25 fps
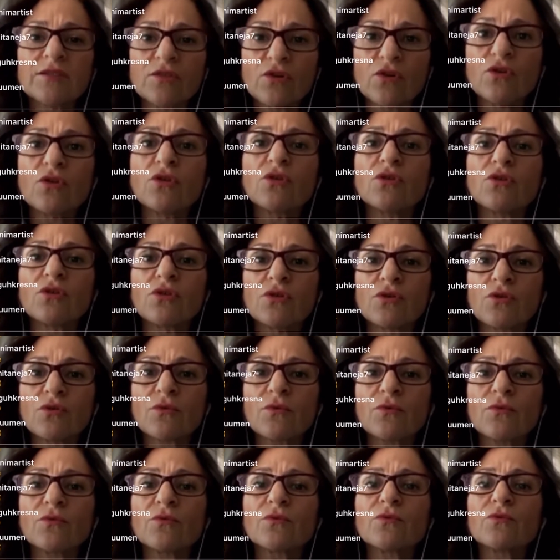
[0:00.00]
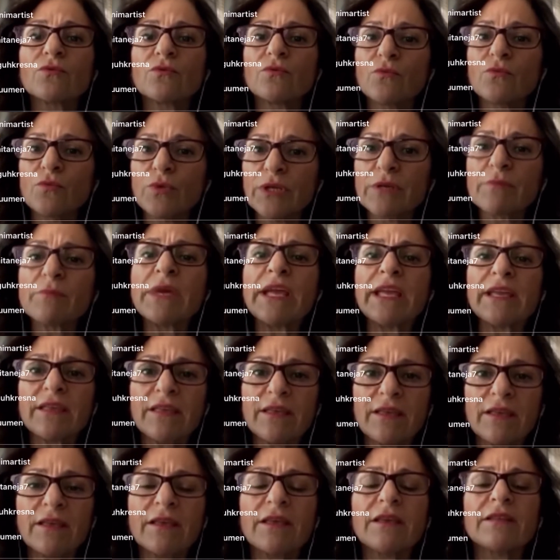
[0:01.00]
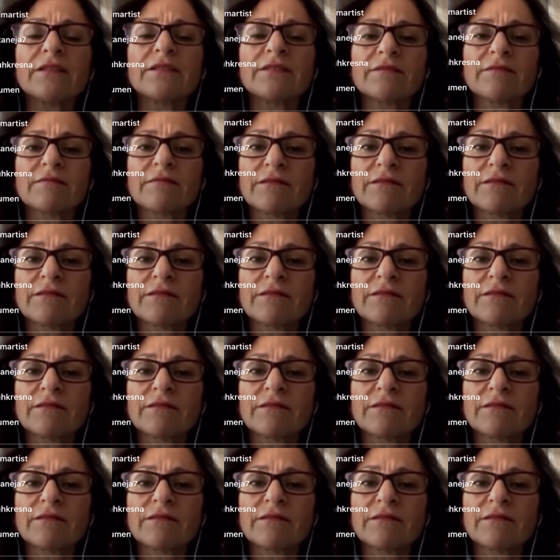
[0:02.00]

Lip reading: So we're making